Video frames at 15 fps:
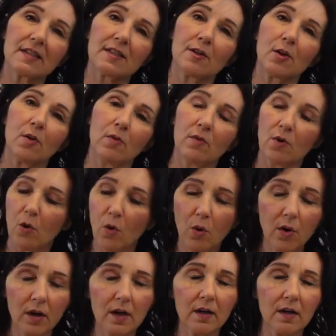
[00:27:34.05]
so,
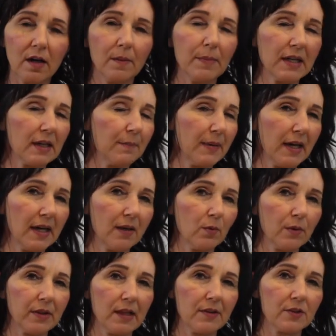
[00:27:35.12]
or I'll make a bag
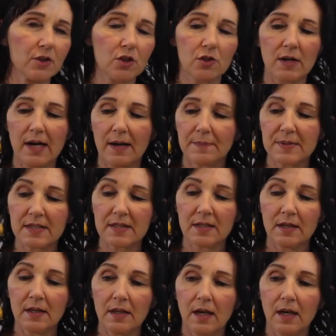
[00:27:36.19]
with leather straps.